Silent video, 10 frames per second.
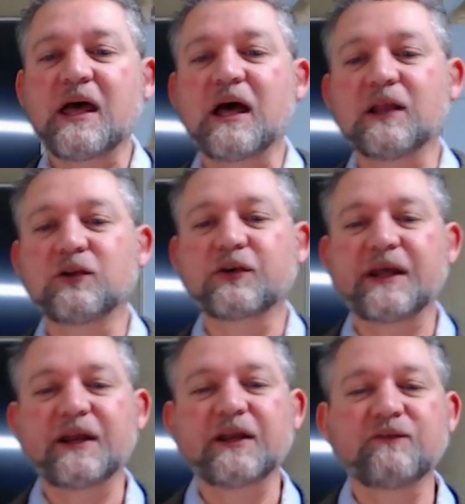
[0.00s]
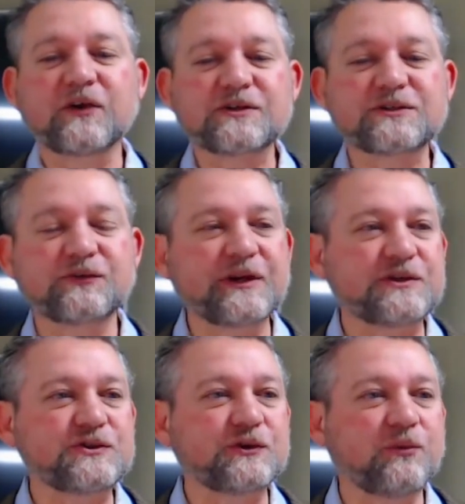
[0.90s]
Uh, look at it in verse 3,
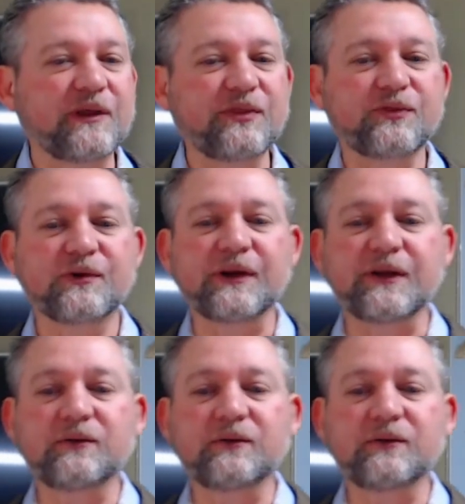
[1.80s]
Jude 1 3.